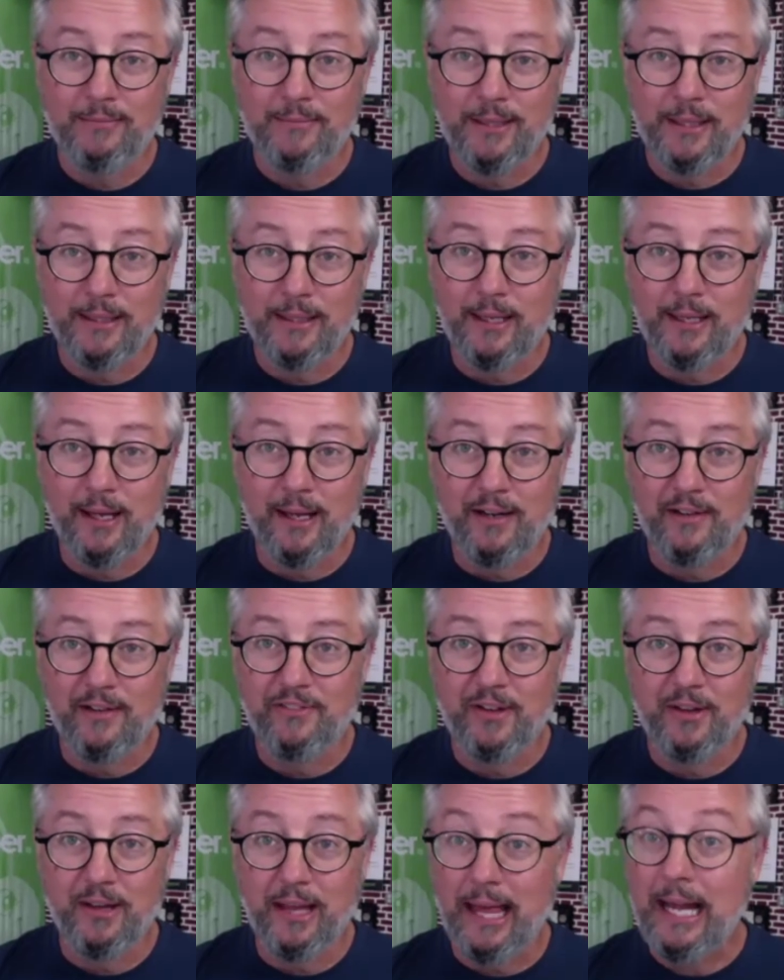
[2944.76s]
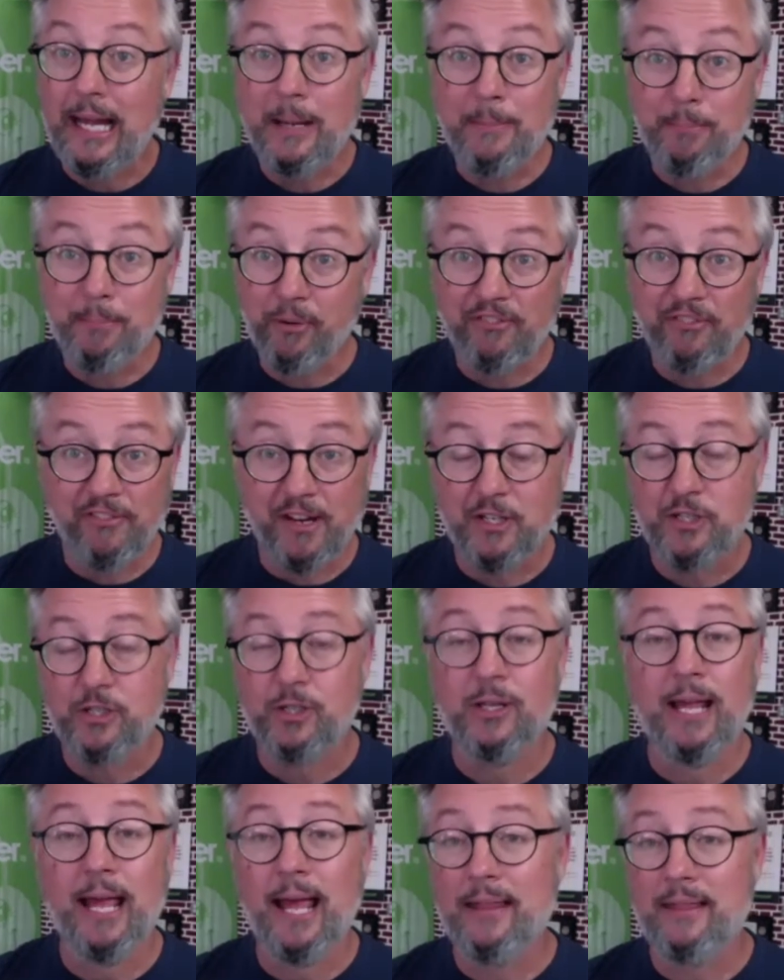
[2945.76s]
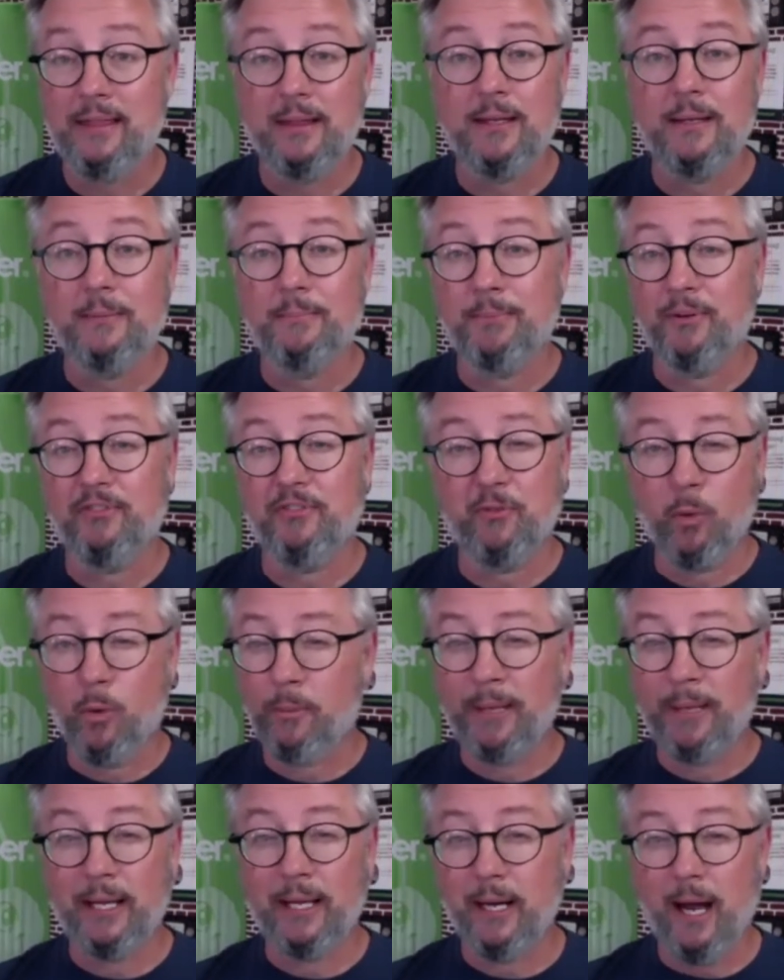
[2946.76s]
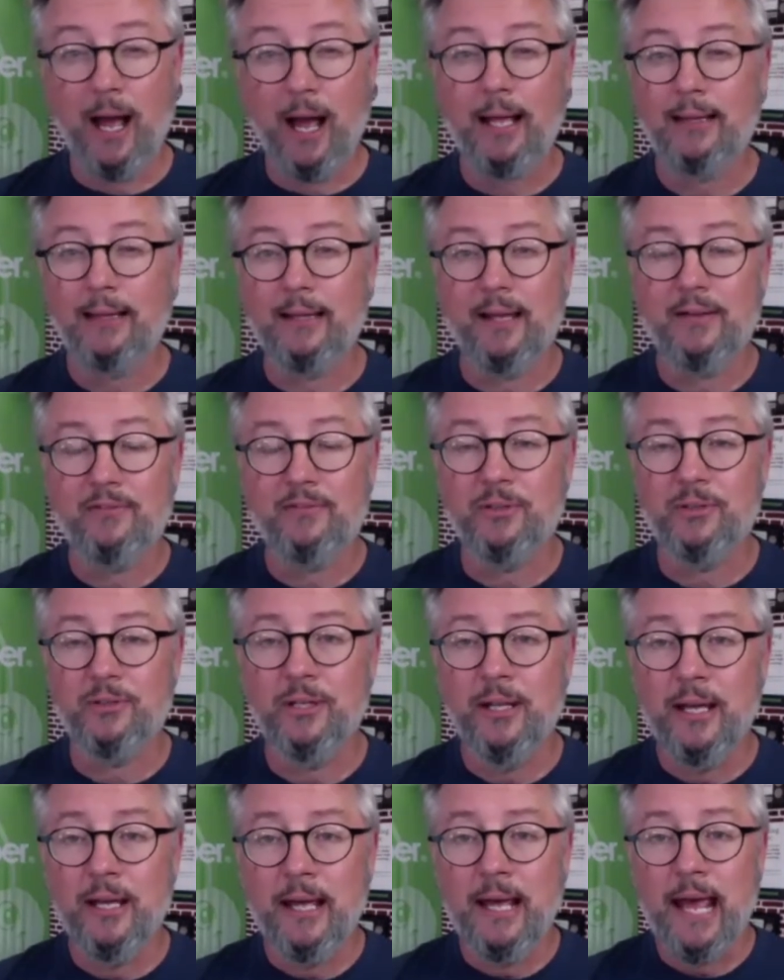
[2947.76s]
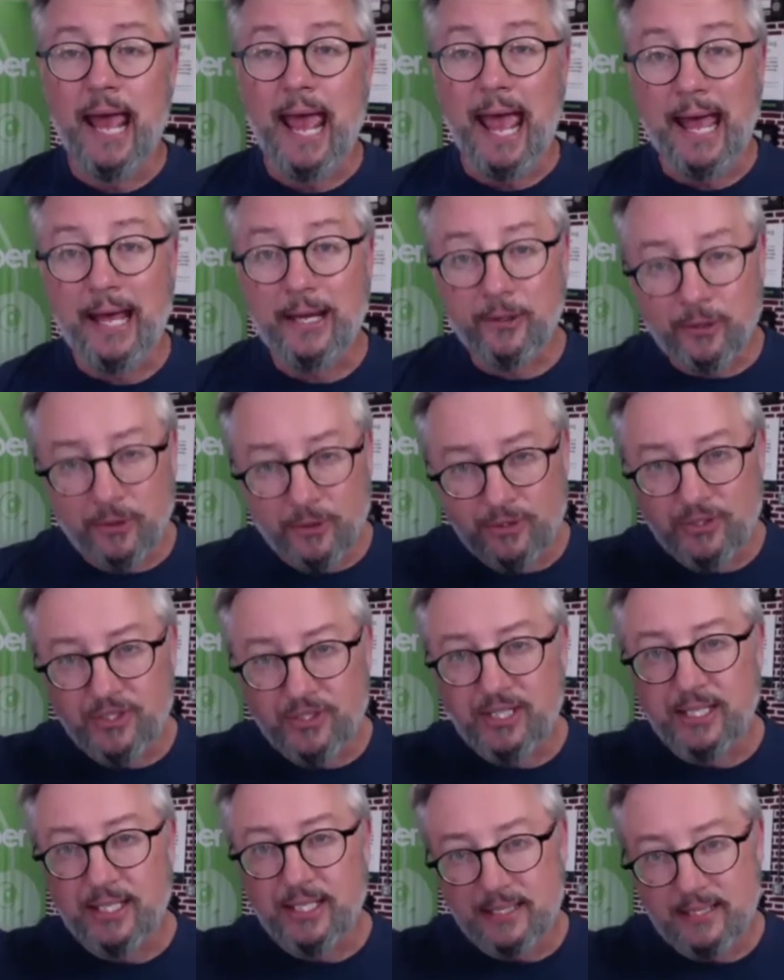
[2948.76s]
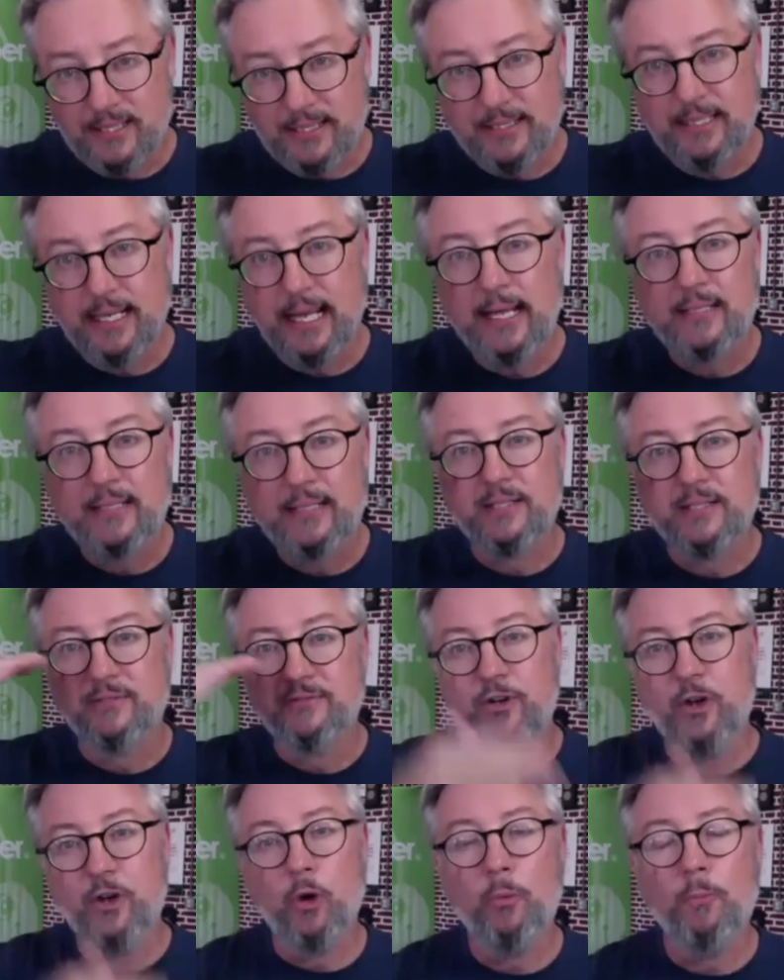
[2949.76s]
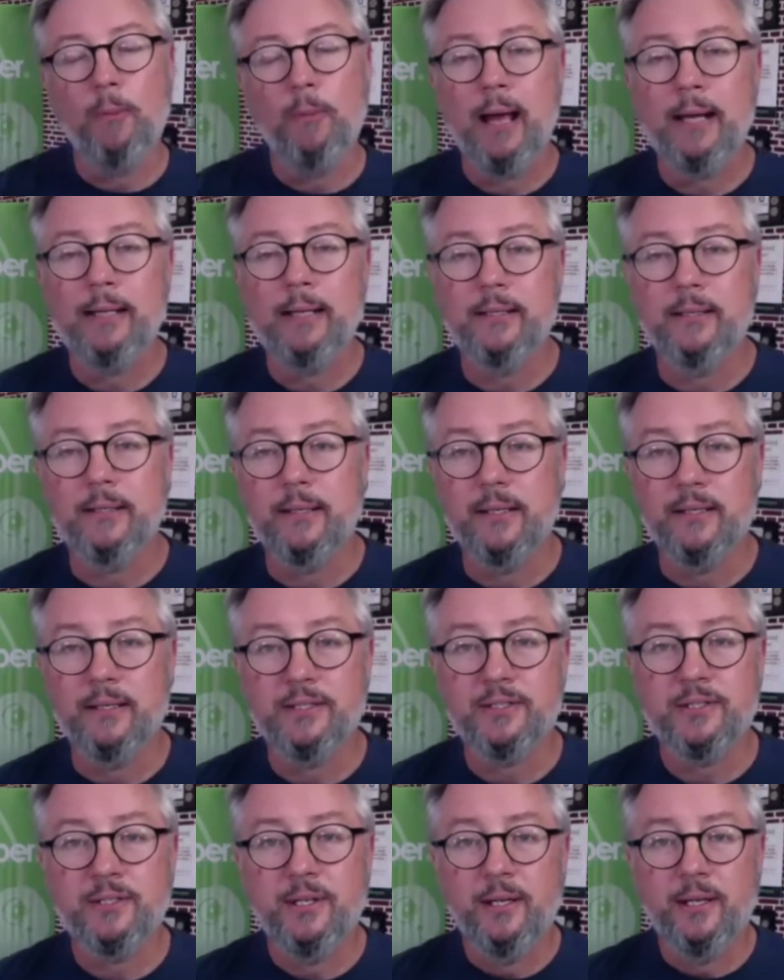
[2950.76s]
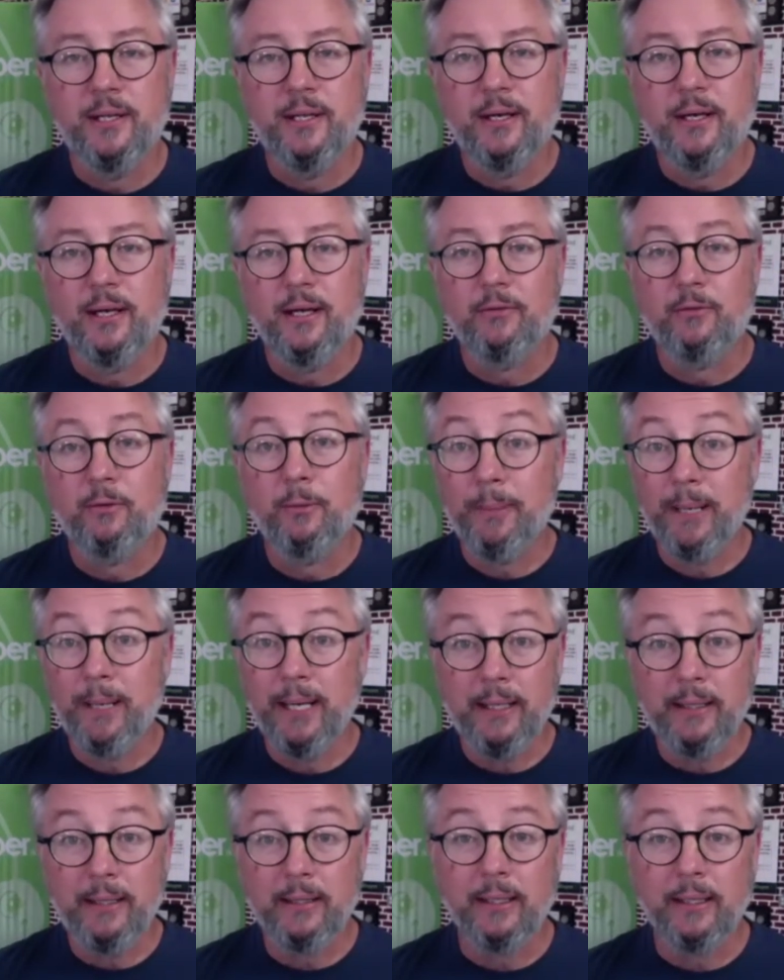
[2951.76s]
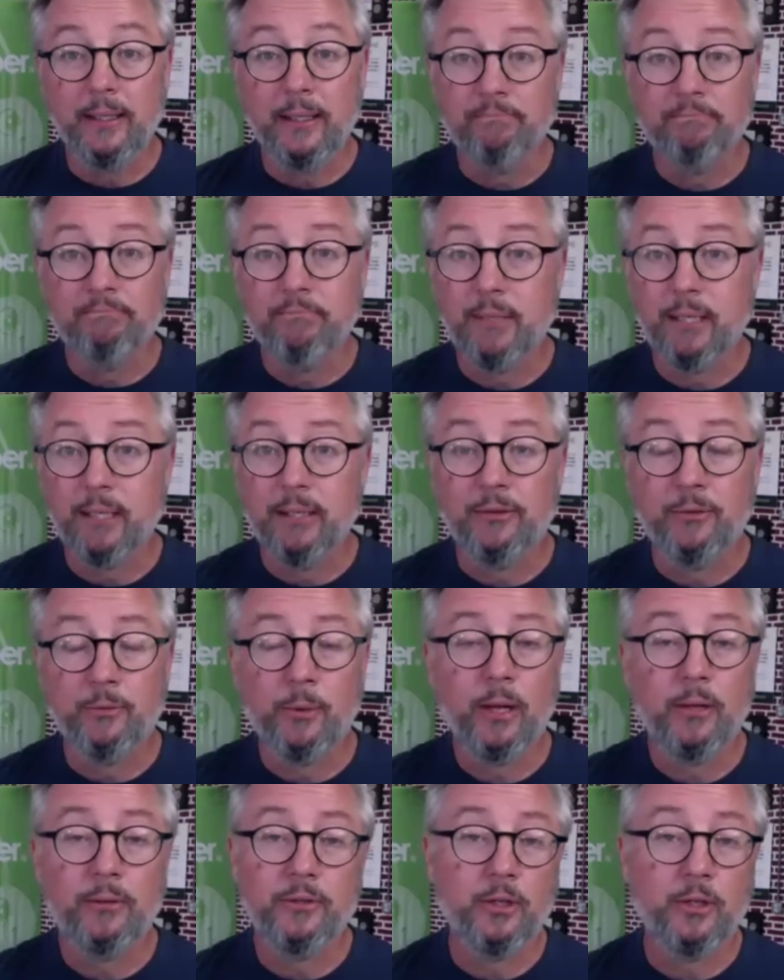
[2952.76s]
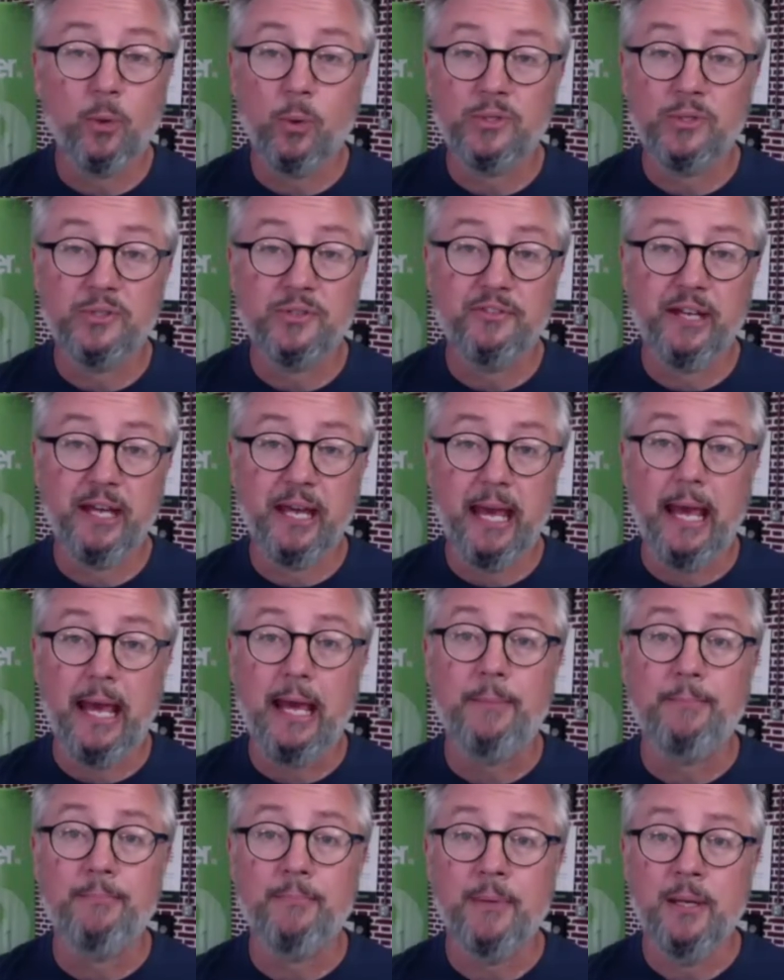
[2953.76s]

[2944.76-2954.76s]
in the NFL, any professional athlete performing at a high level enters these states of no mindedness uh, repeatedly uh, throughout the course of a game.